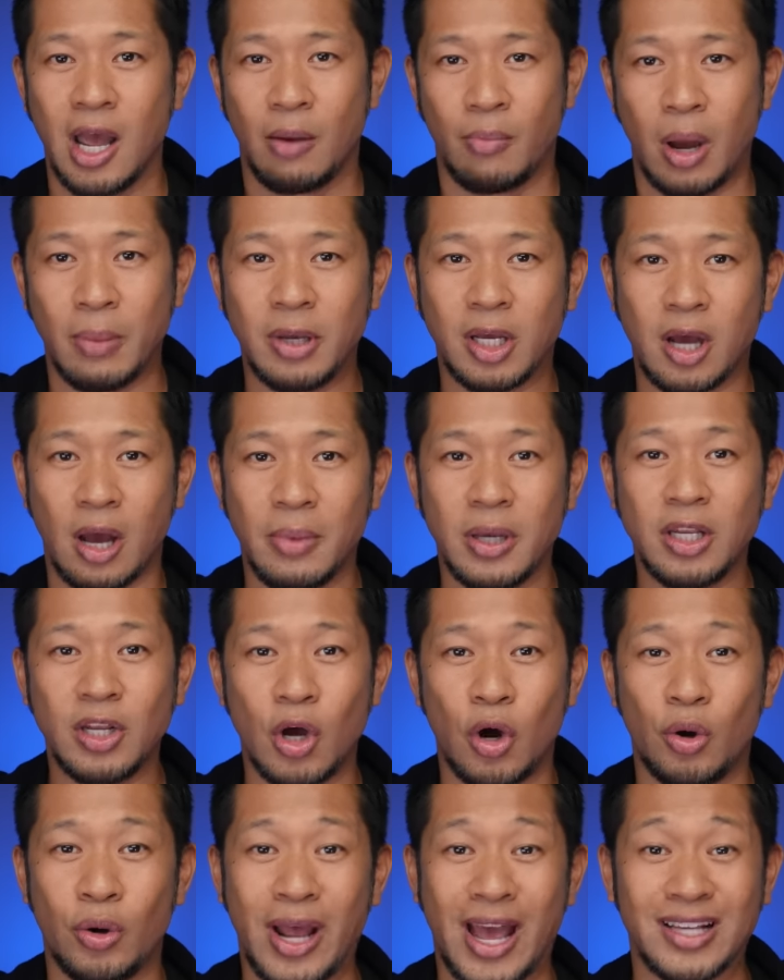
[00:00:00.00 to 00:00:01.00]
by becoming
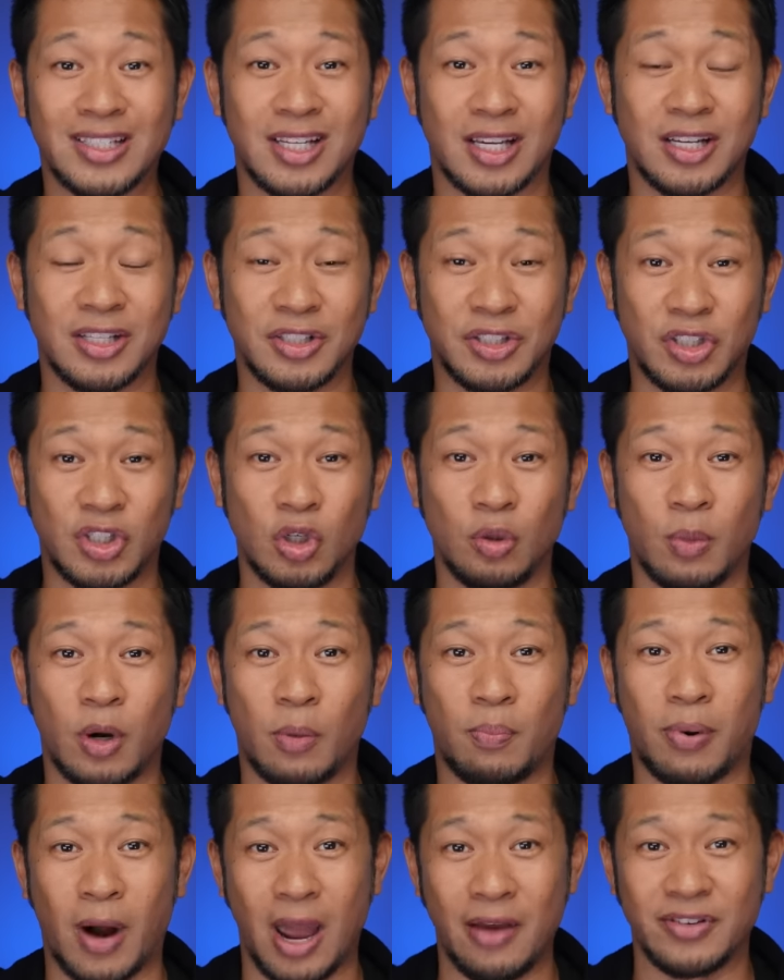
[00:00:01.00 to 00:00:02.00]
known as a
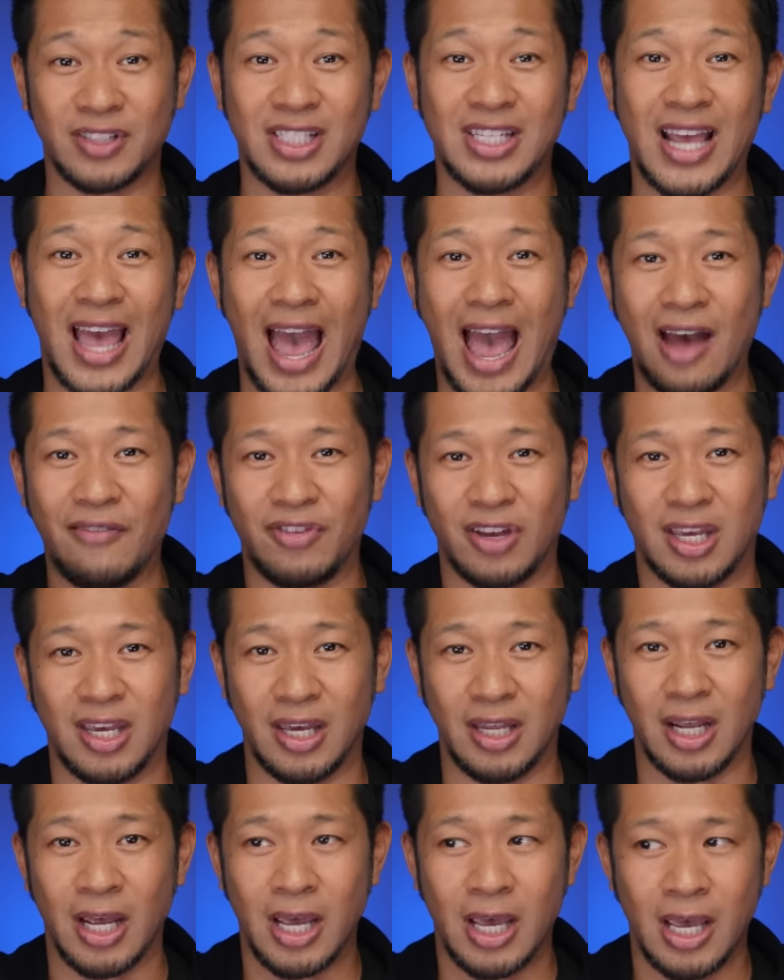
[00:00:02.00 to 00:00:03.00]
consumer privacy
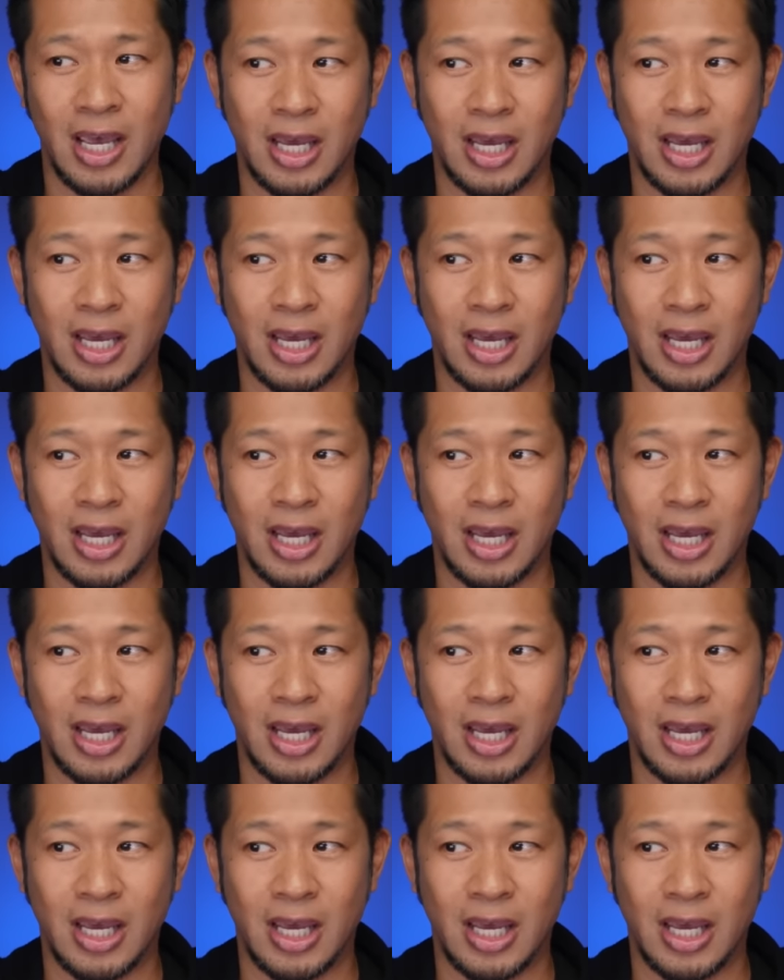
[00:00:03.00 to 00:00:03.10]
advocate.